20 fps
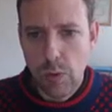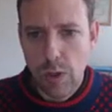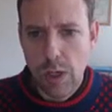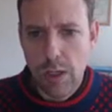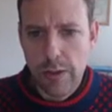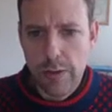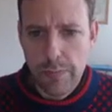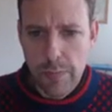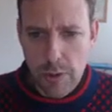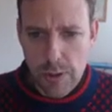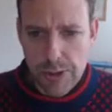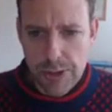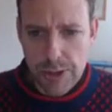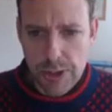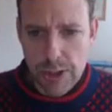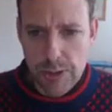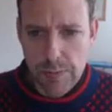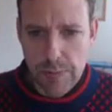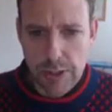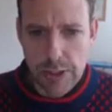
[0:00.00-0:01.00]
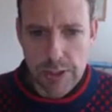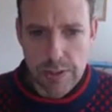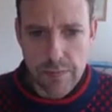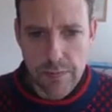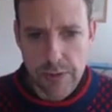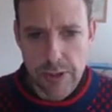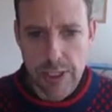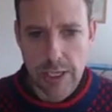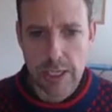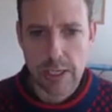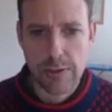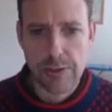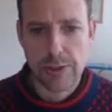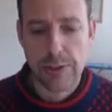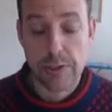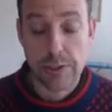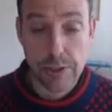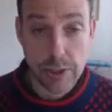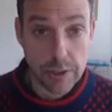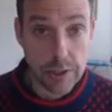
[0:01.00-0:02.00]
While the most expensive is
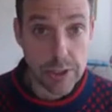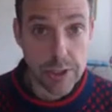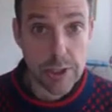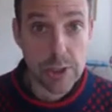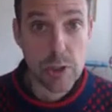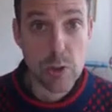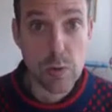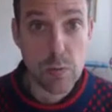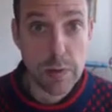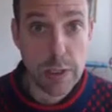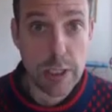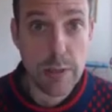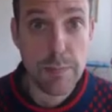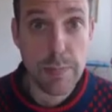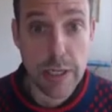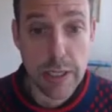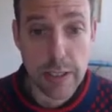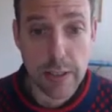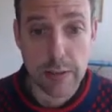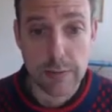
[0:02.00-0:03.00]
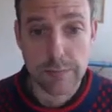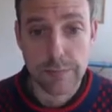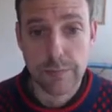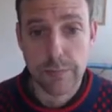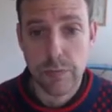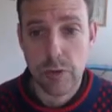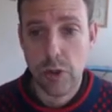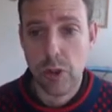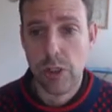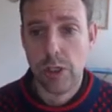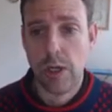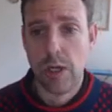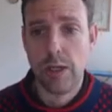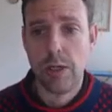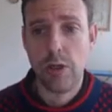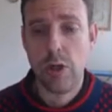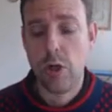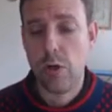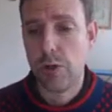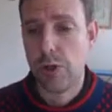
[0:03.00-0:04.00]
housing. So this is already better.
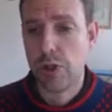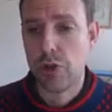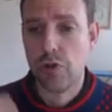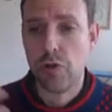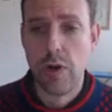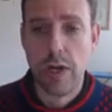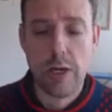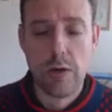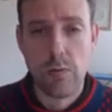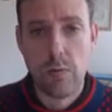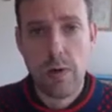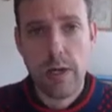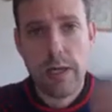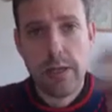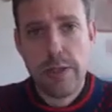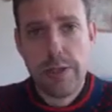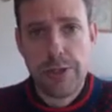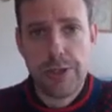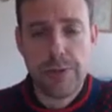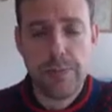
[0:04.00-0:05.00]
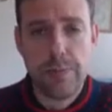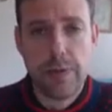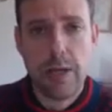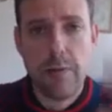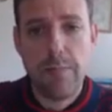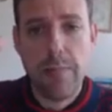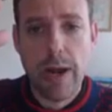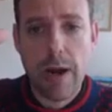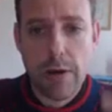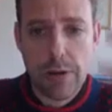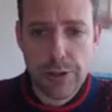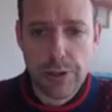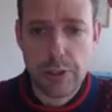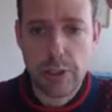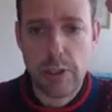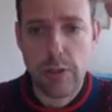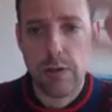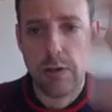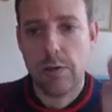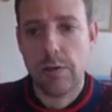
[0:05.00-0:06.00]
I know straight away there's some
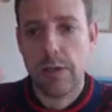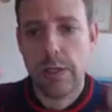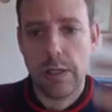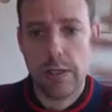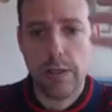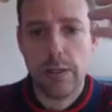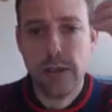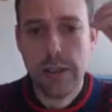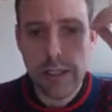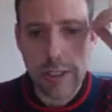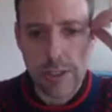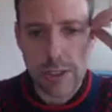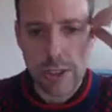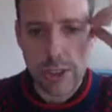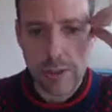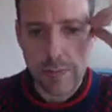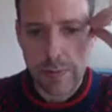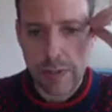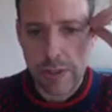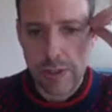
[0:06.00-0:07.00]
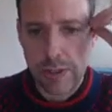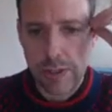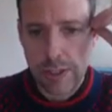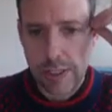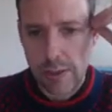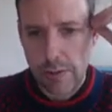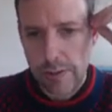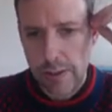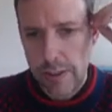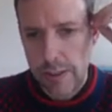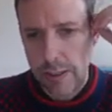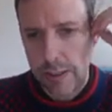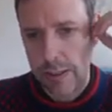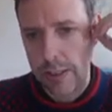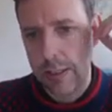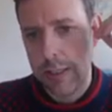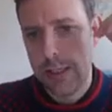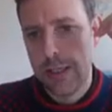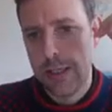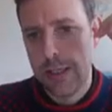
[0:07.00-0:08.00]
comparison going on here. The least expensive is
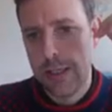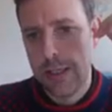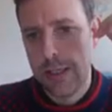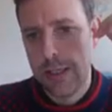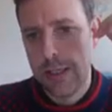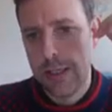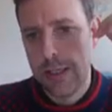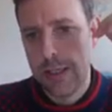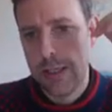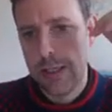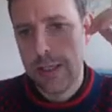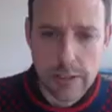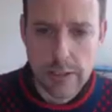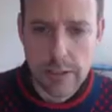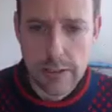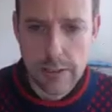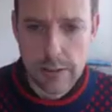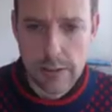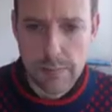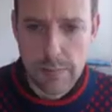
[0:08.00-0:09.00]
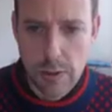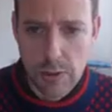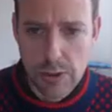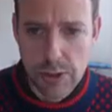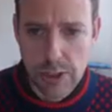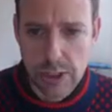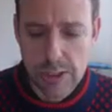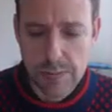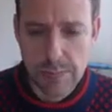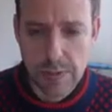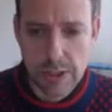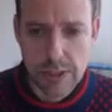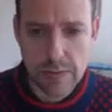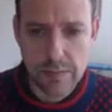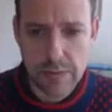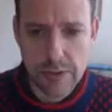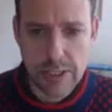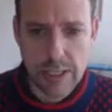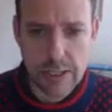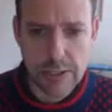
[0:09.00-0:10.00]
healthcare. The most
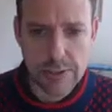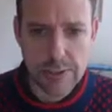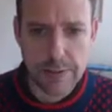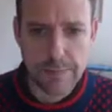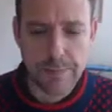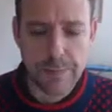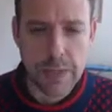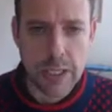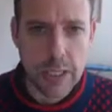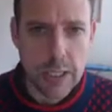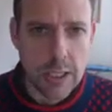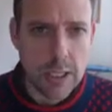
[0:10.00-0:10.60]
expensive is housing.